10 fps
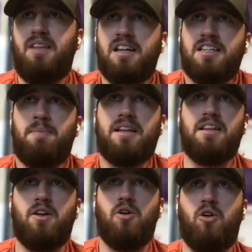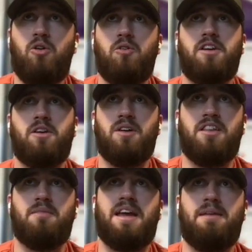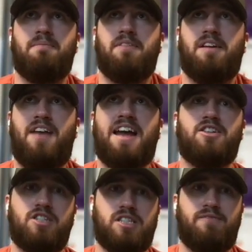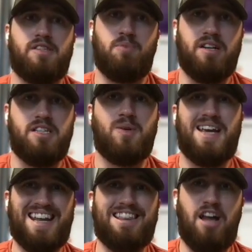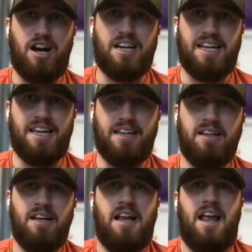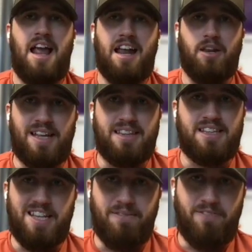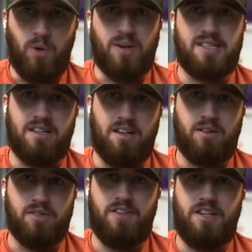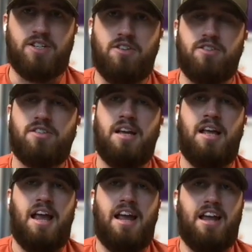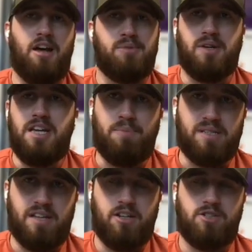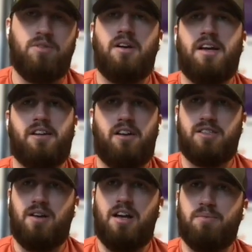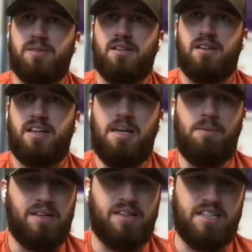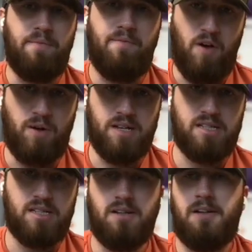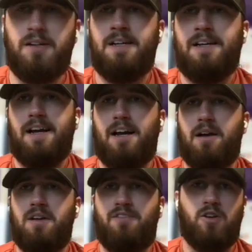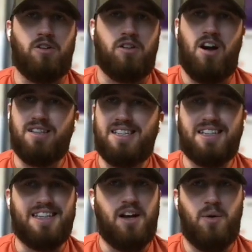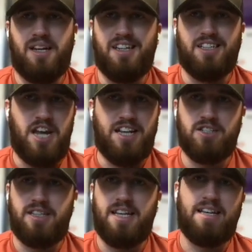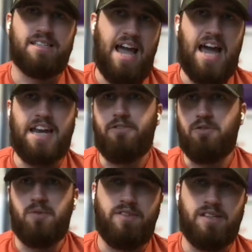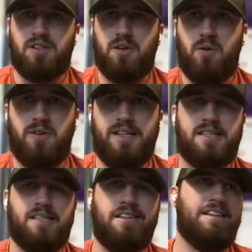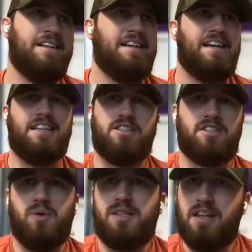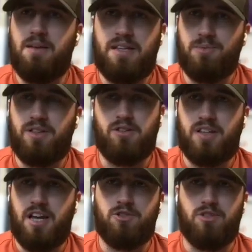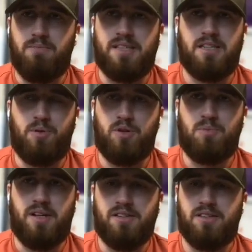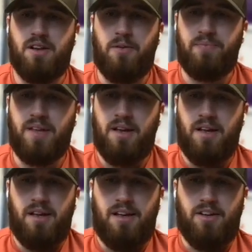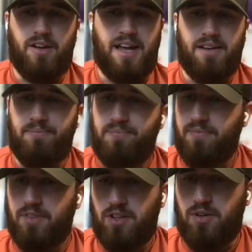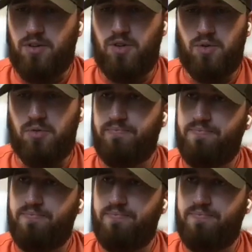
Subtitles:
typically, the whole one of the main advantages of a sprint is you get it locked in, and you let the team focus in on those features, and it helps you keep a schedule, and it also helps keeping the team focused. If you're constantly going in and changing things, adding, removing stories, it's just always going to mess with your schedule and mess up your sprint. So, again, you